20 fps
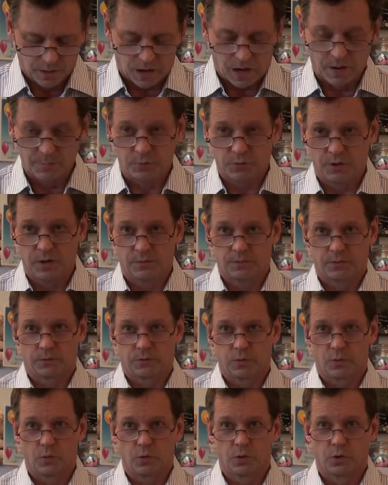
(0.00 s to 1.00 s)
I believe that
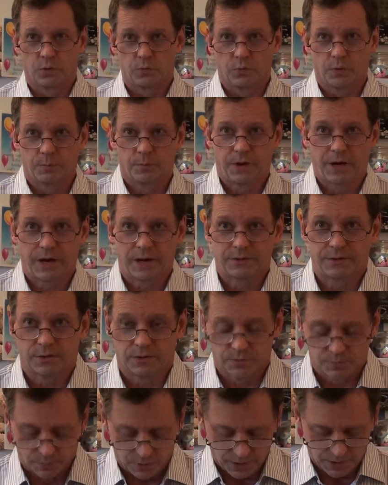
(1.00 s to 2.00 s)
the world will pass
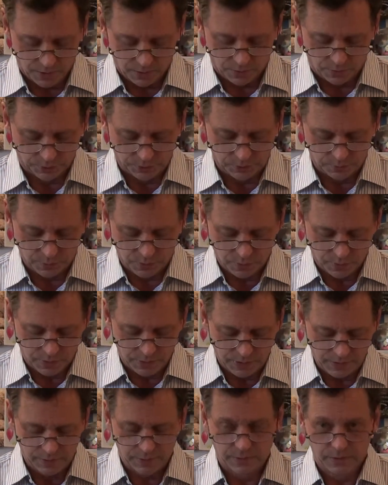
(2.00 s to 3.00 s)
us by
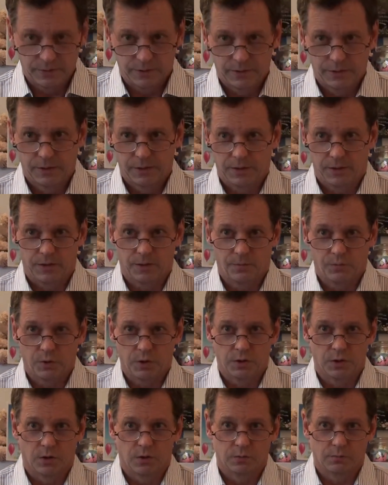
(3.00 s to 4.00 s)
ultimately if
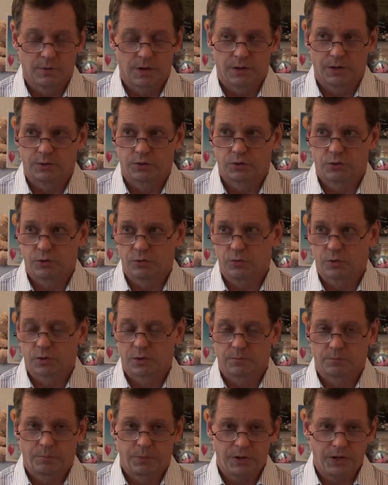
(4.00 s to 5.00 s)
we don't manage to
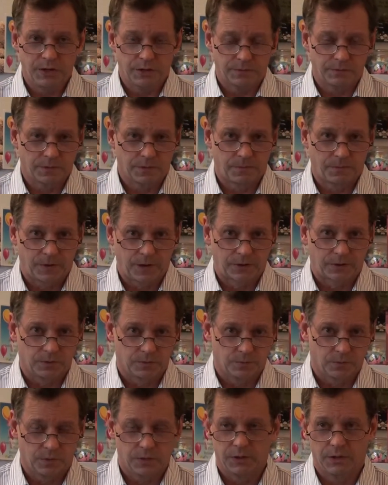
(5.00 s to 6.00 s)
compete
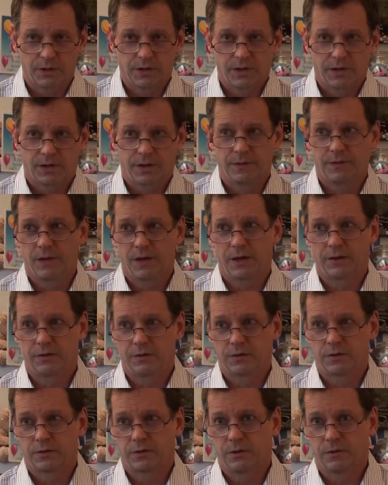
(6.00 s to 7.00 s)
effectively, and that
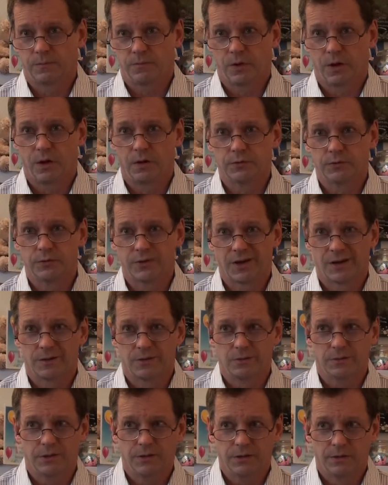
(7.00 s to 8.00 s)
this involves not
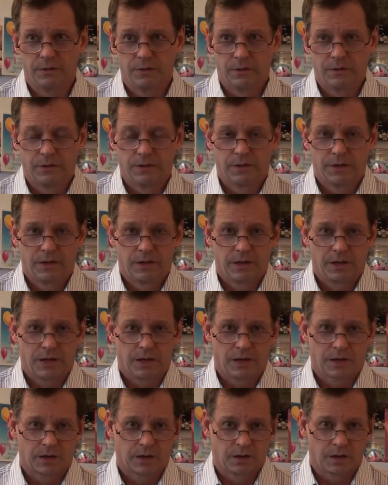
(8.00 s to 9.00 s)
only
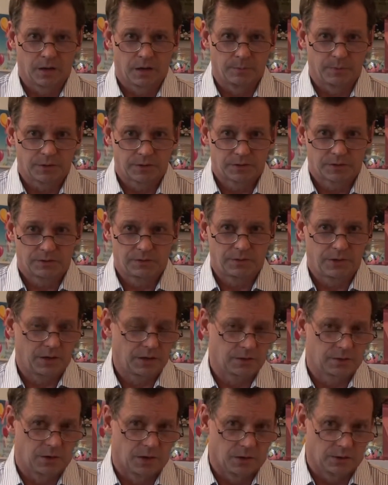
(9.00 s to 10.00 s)
economics,
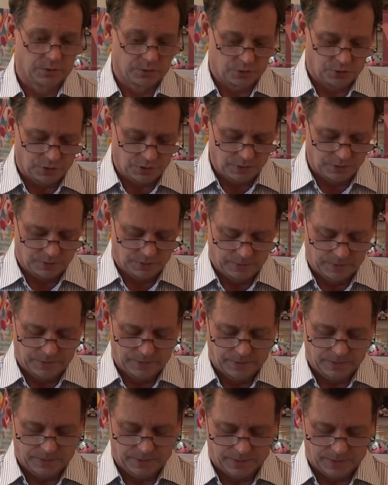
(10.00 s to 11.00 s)
technology,
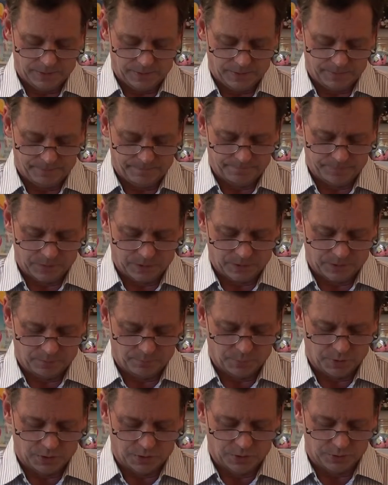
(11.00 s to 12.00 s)

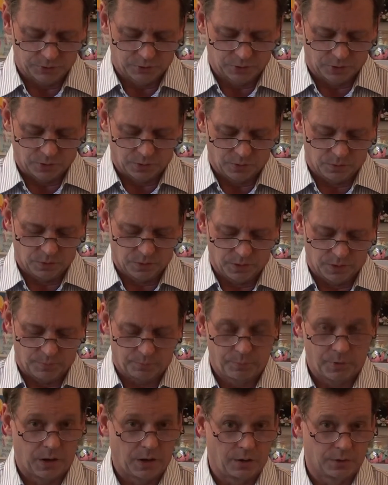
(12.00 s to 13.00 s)
but also
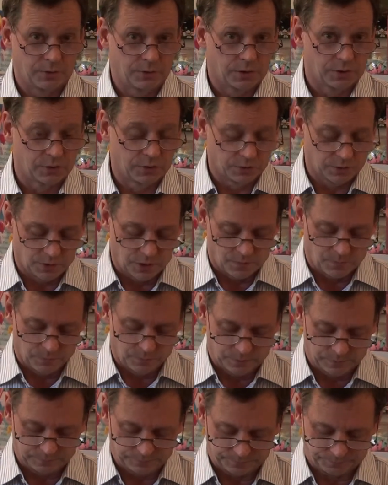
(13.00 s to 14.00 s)
politics and
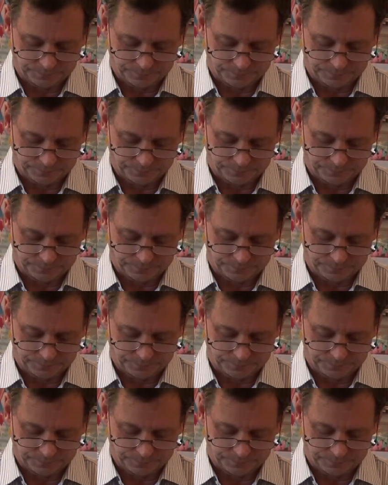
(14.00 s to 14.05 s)
government.